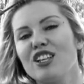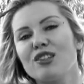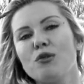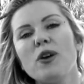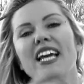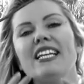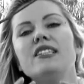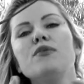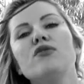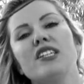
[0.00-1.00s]
So what
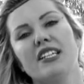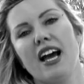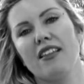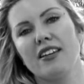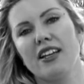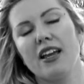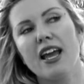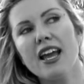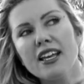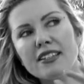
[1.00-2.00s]
is musicality?
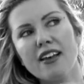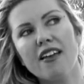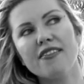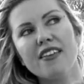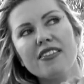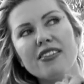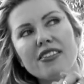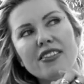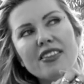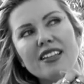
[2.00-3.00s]
Is
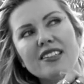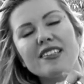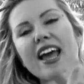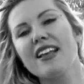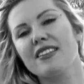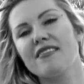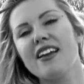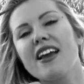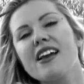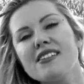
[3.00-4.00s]
the sense,
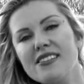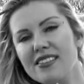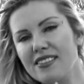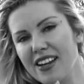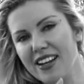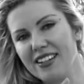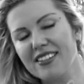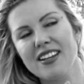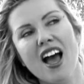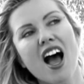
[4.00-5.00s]
the
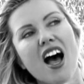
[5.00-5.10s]
instinct,